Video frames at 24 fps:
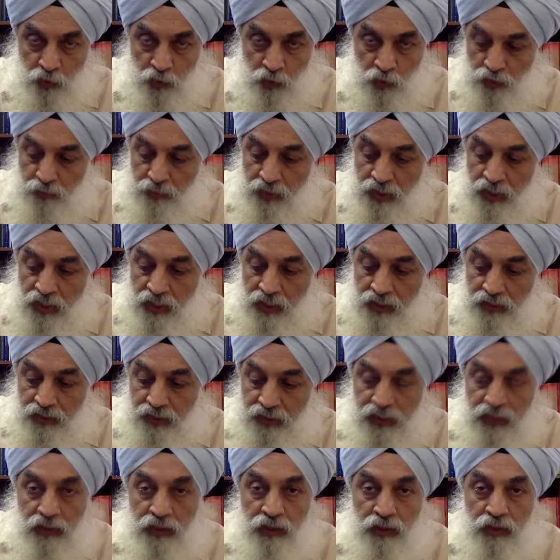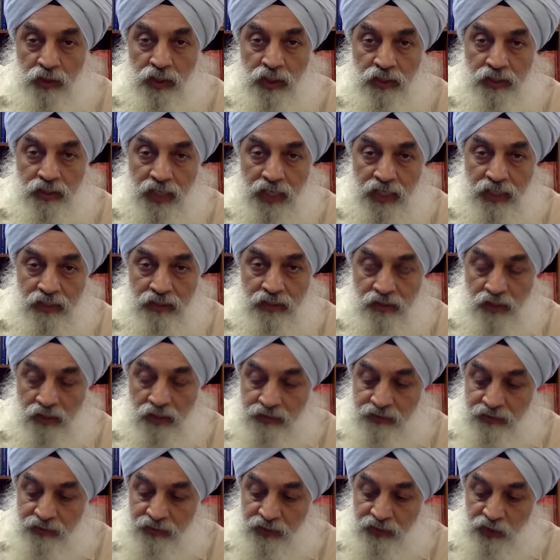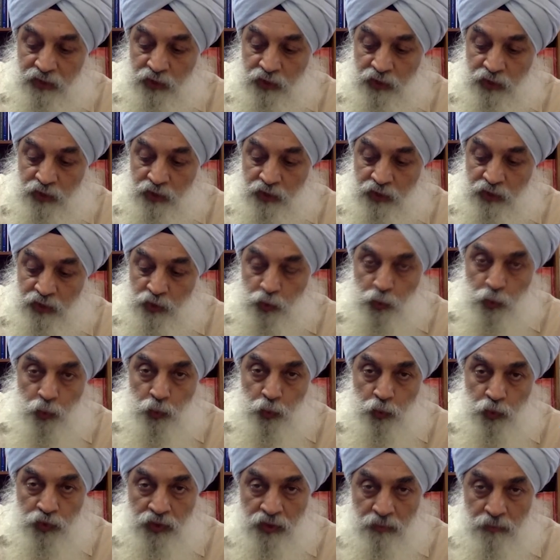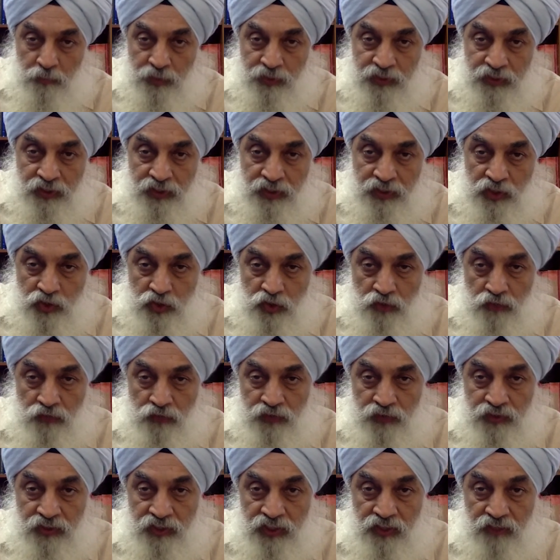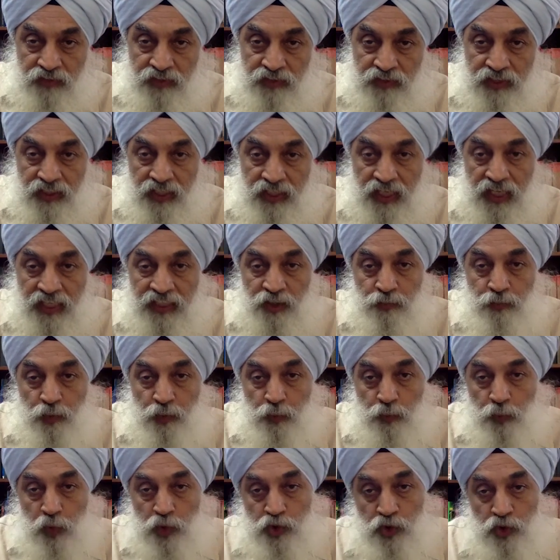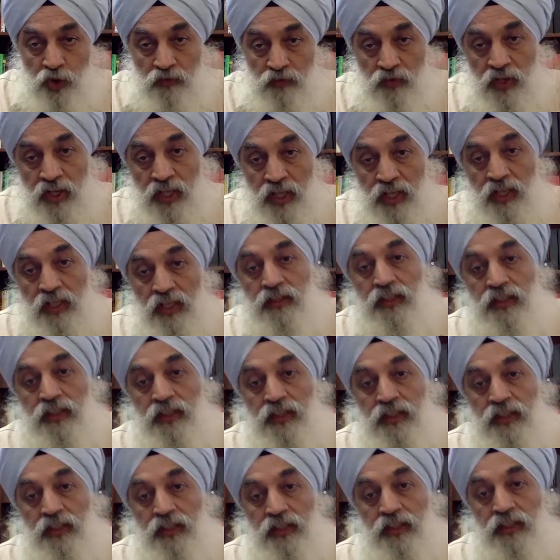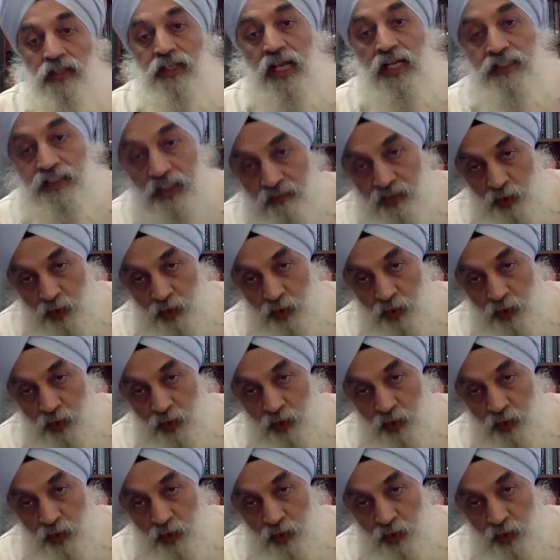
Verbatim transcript: then that translates to some percentage of fiscal deficit as a proportion of the tax revenues.